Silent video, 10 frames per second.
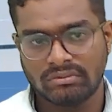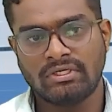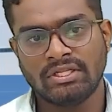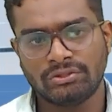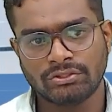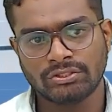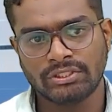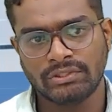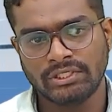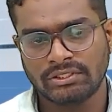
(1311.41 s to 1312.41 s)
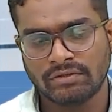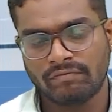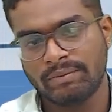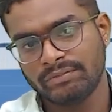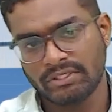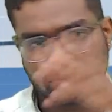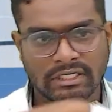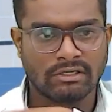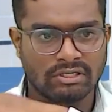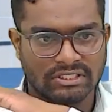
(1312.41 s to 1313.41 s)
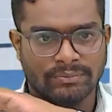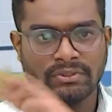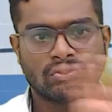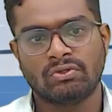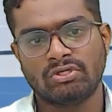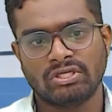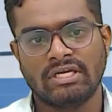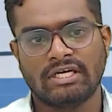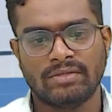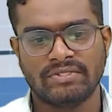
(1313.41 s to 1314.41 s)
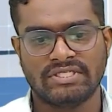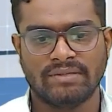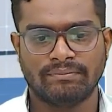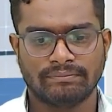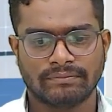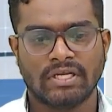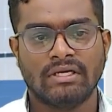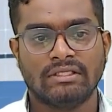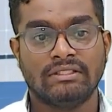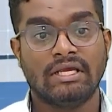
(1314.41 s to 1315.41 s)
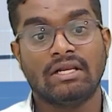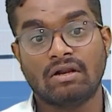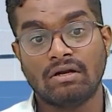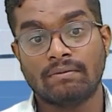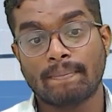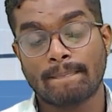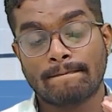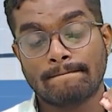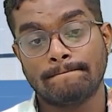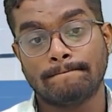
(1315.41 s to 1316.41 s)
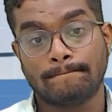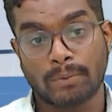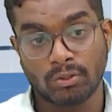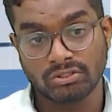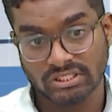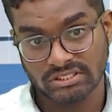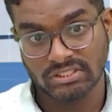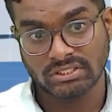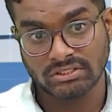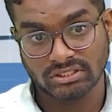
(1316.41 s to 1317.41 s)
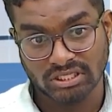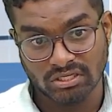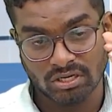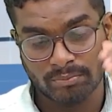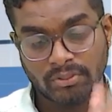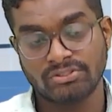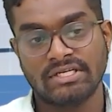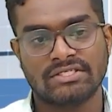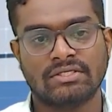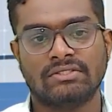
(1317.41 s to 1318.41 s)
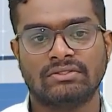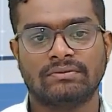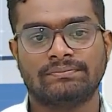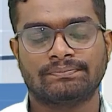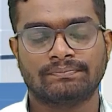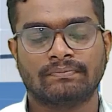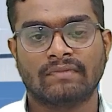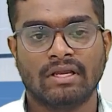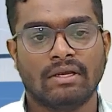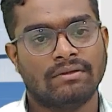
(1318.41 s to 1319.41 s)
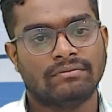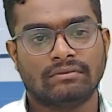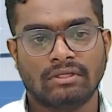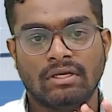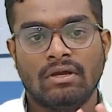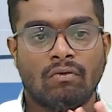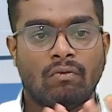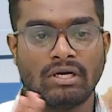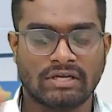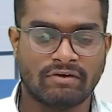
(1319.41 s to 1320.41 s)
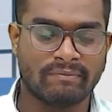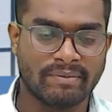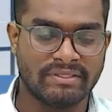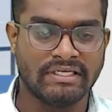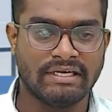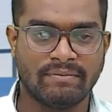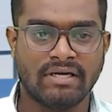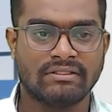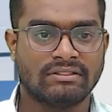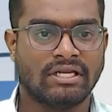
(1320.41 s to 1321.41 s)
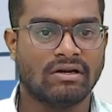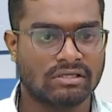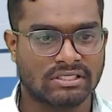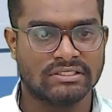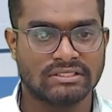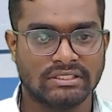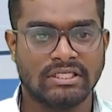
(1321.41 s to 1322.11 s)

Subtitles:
10,000 units from January to December, throughout the year it will be same. They will not produce excess also, they will not produce less also. Whatever may be the demand, they are not concerned.